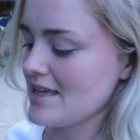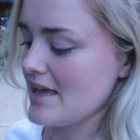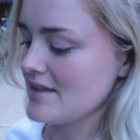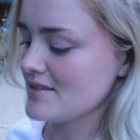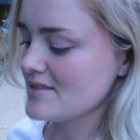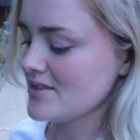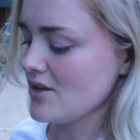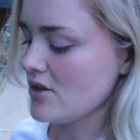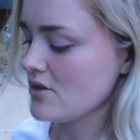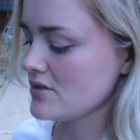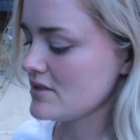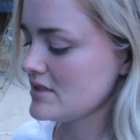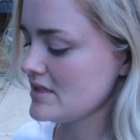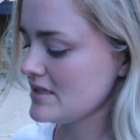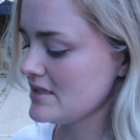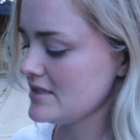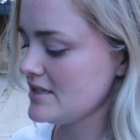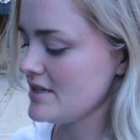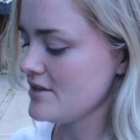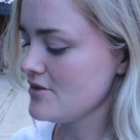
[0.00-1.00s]
get socks
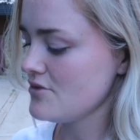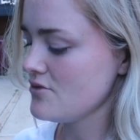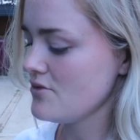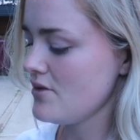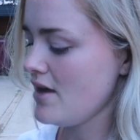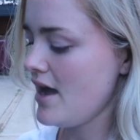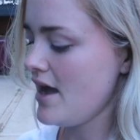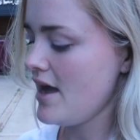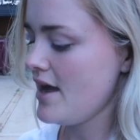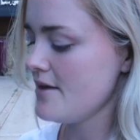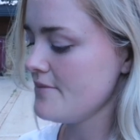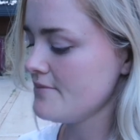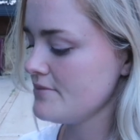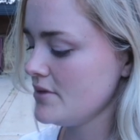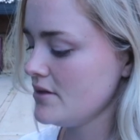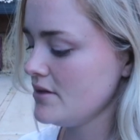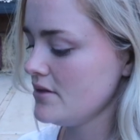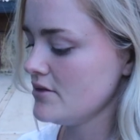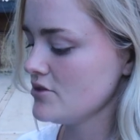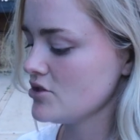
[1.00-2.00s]
until
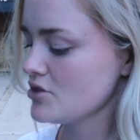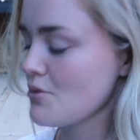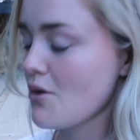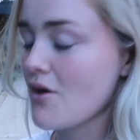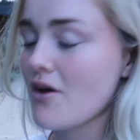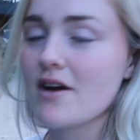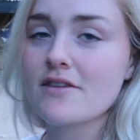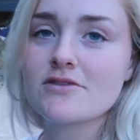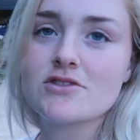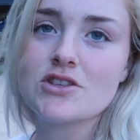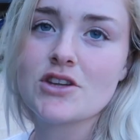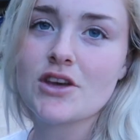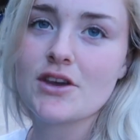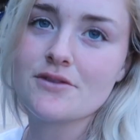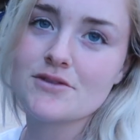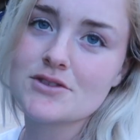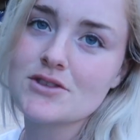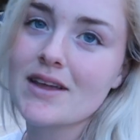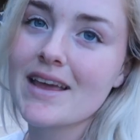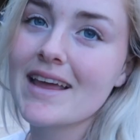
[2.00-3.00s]
tomorrow
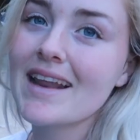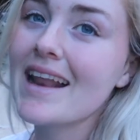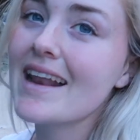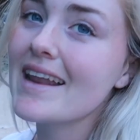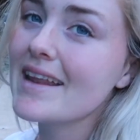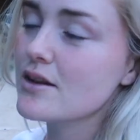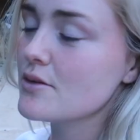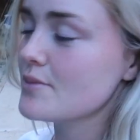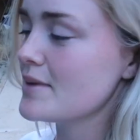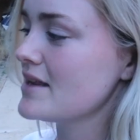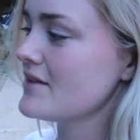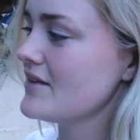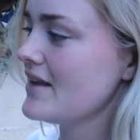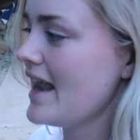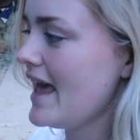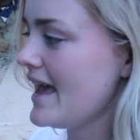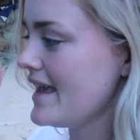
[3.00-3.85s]
afternoon, so I get a little bit of a